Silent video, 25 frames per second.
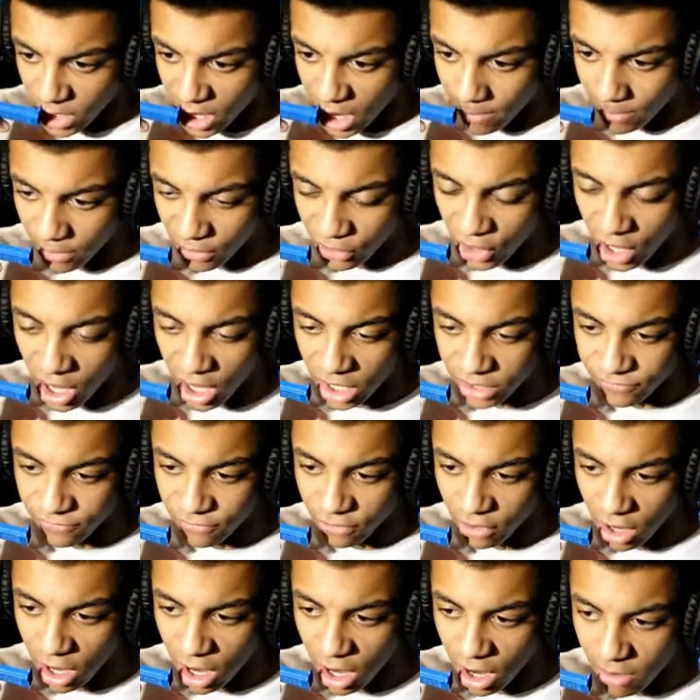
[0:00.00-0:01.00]
I'm on the hunt
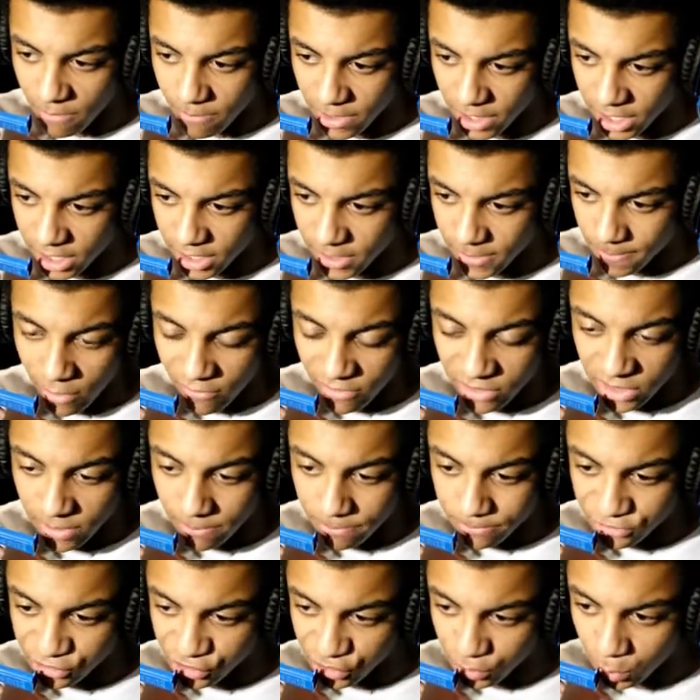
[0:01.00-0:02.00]
for Harambe. We're in the
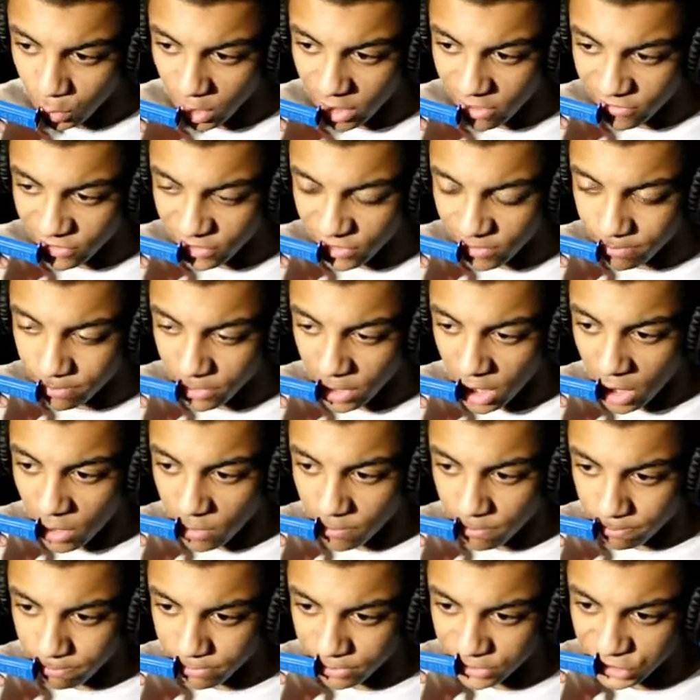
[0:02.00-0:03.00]
we're in the
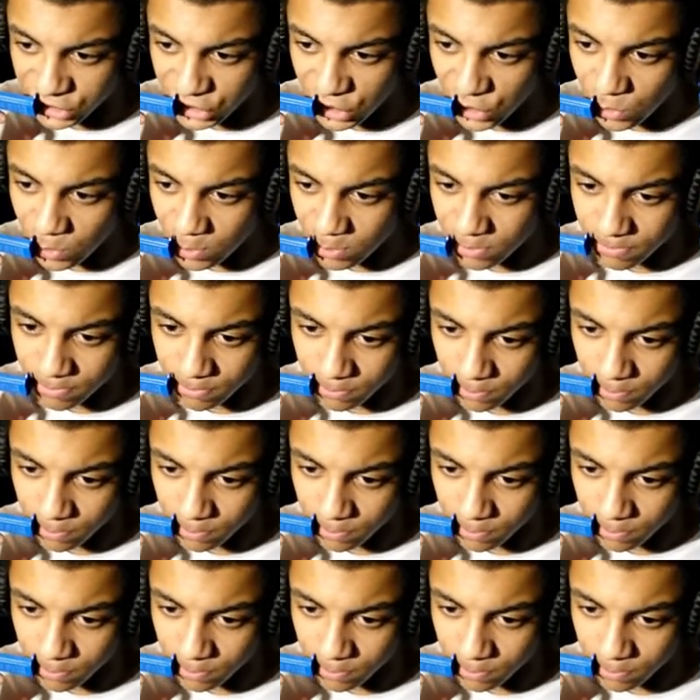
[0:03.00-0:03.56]
pursuit